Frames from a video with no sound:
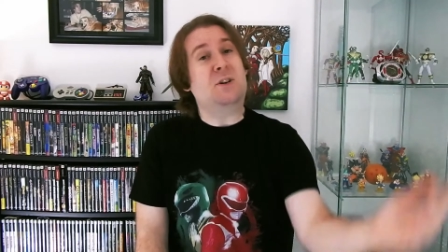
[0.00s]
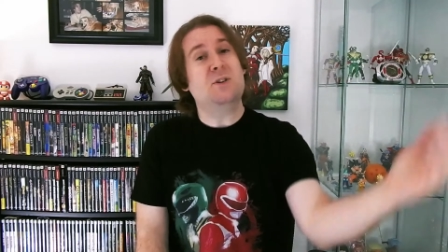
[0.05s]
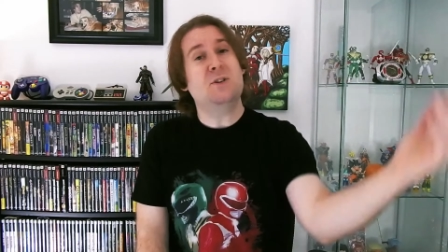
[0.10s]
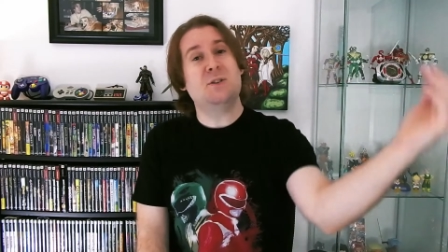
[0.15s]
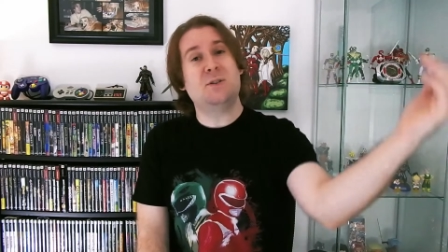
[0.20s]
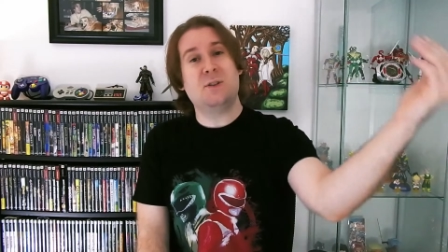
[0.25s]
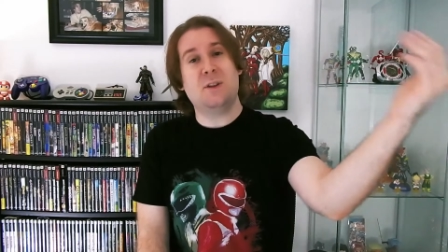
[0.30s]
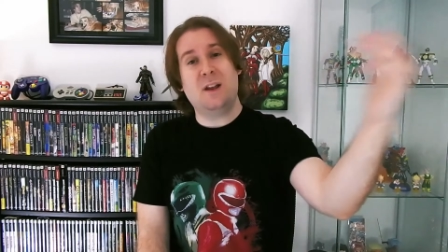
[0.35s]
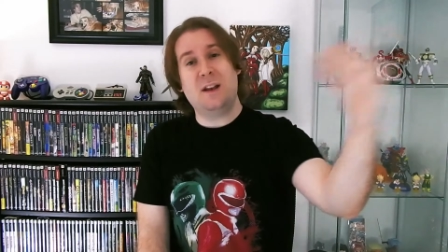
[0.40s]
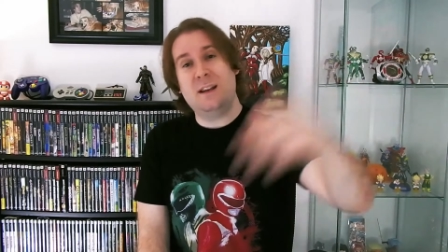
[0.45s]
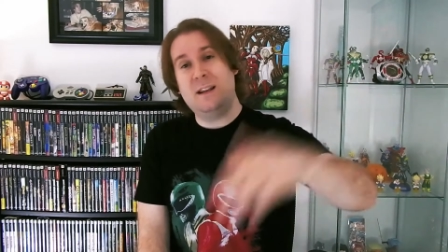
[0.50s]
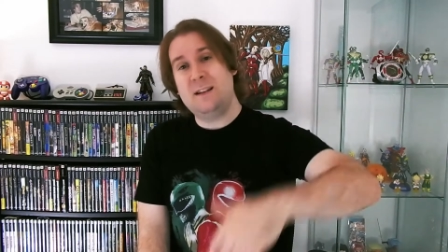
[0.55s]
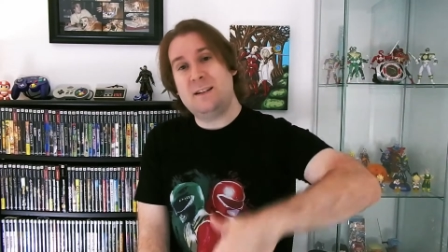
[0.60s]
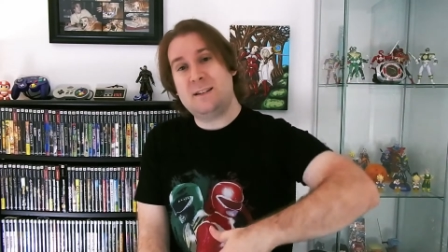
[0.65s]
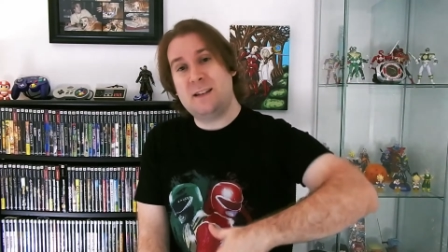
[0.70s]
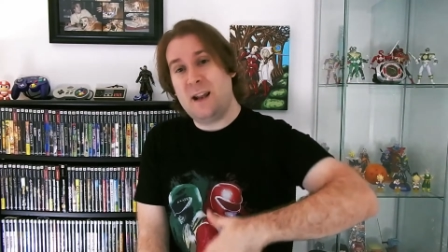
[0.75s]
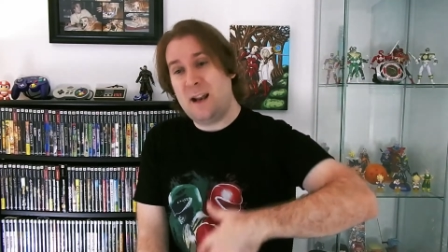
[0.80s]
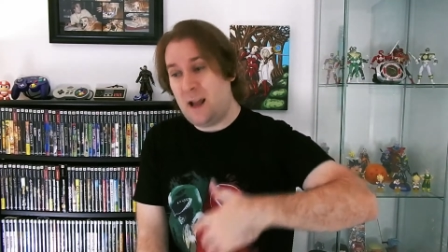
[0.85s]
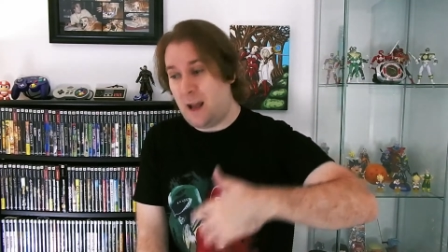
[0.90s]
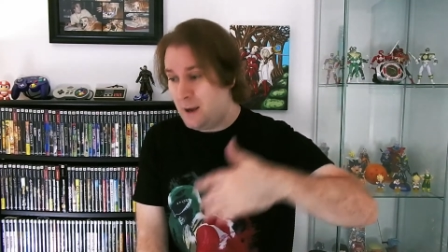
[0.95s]
So then he
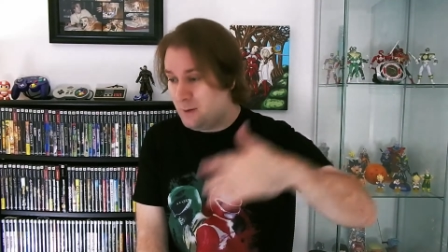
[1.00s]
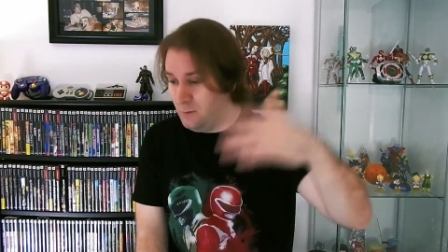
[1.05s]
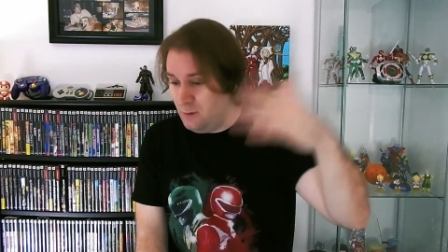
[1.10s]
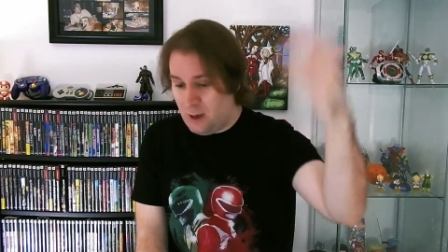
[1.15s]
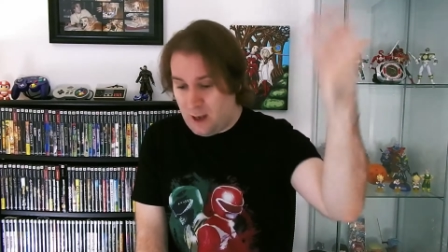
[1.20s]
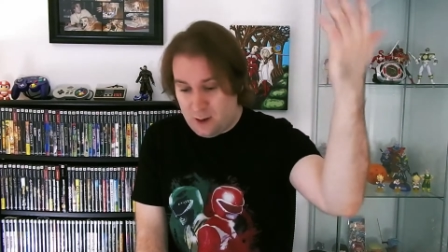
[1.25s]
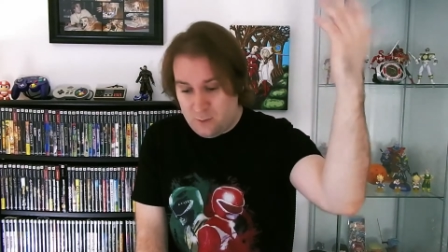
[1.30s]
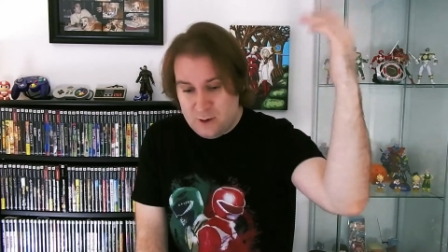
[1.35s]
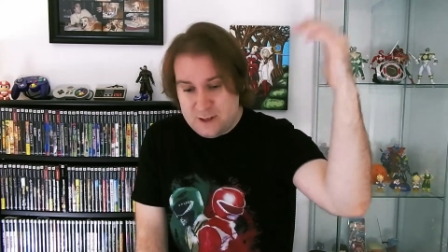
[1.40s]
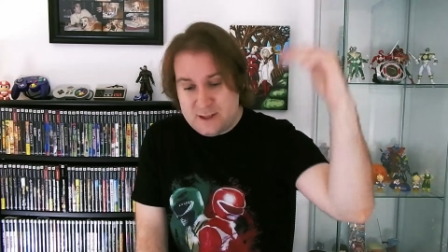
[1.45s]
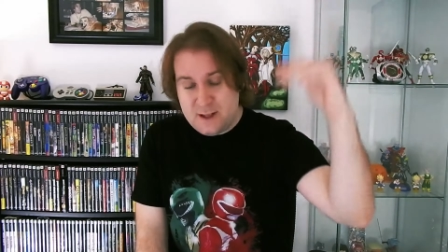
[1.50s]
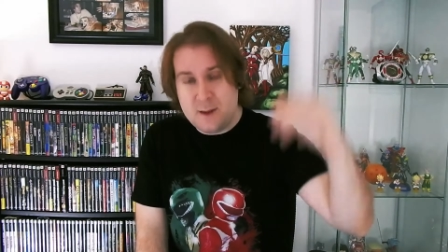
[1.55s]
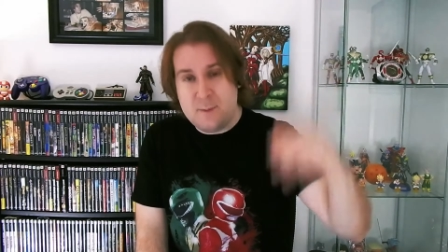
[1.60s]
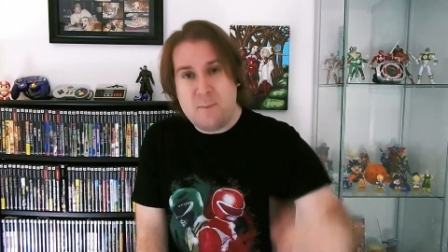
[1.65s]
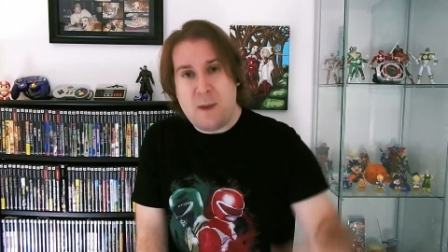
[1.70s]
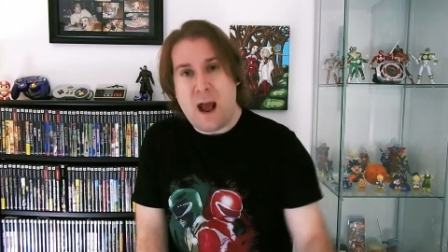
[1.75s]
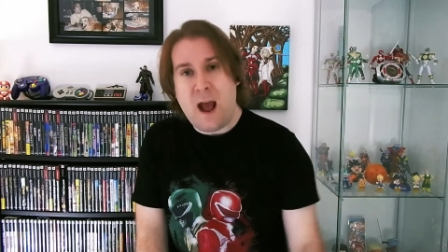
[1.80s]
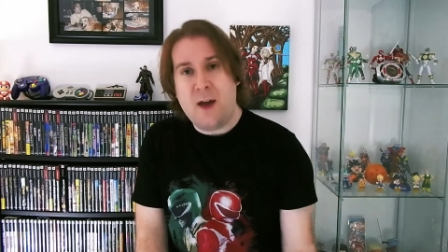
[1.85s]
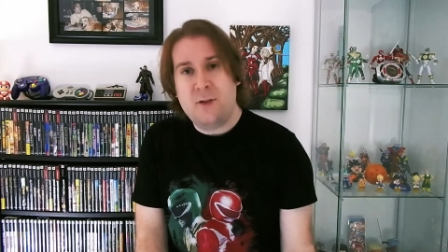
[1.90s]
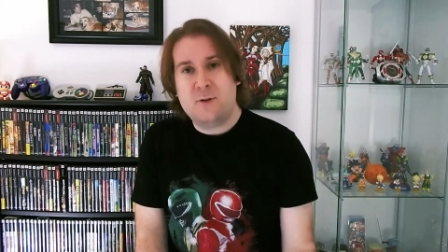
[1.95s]
said, I, well, I went to the
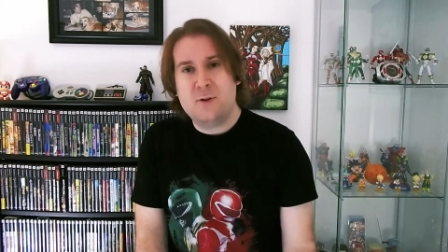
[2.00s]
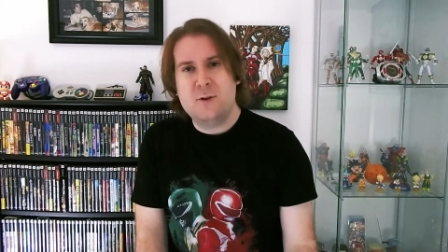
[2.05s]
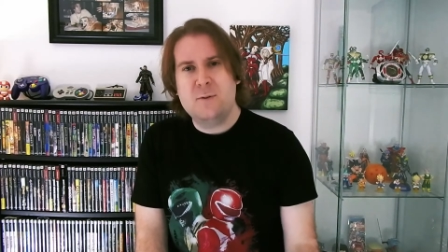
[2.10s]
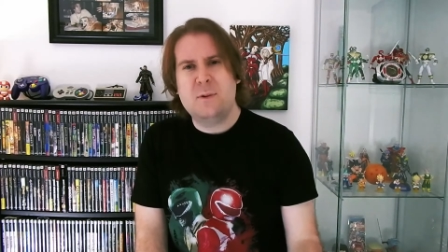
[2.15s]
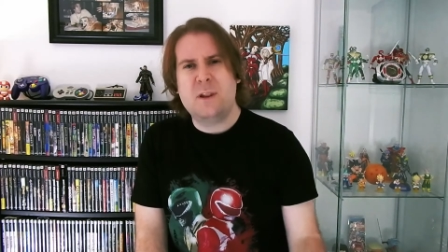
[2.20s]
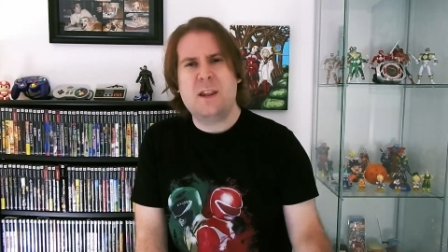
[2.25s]
bathroom,